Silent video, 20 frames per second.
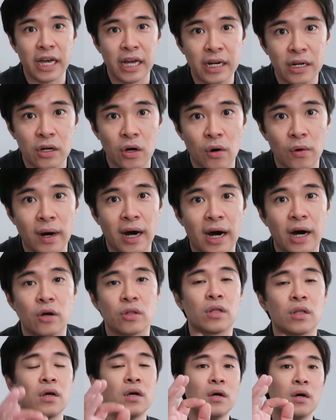can't go
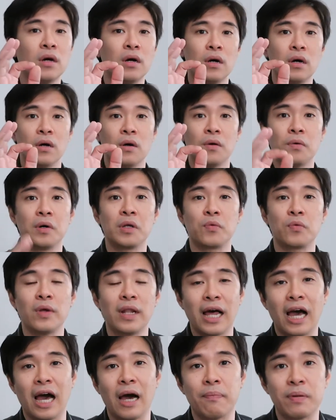out, what
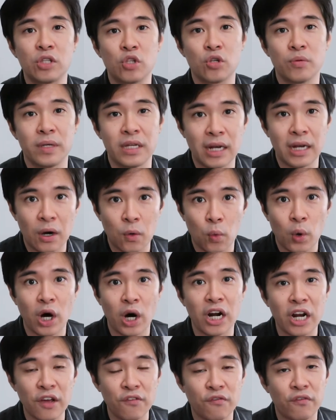will happen to me now?
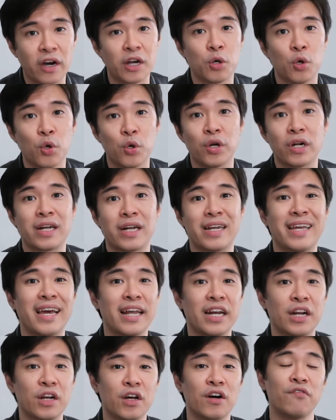What if I don't
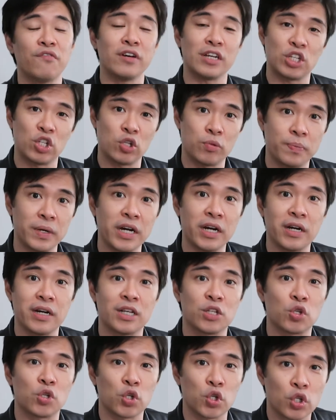get enough
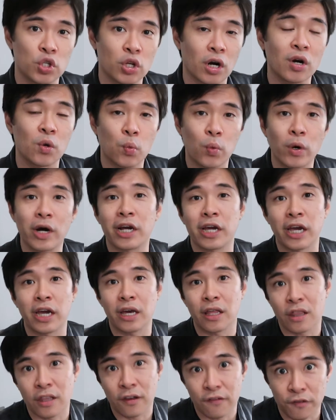experience to start working
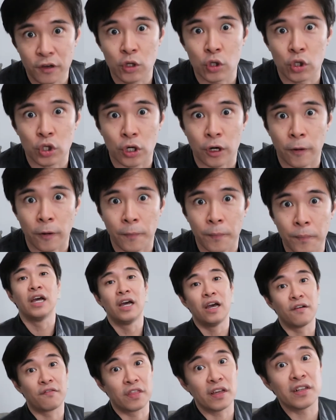in the future?
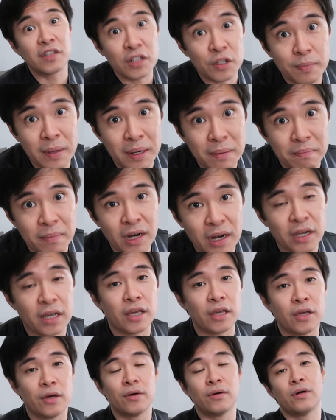If this has been
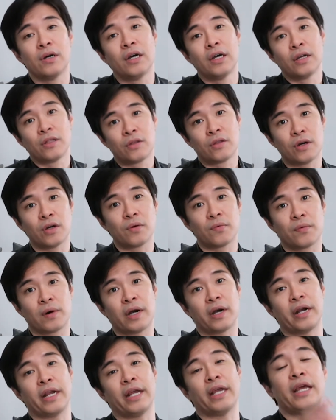bugging you, don't
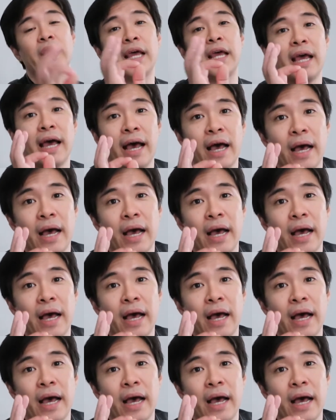worry.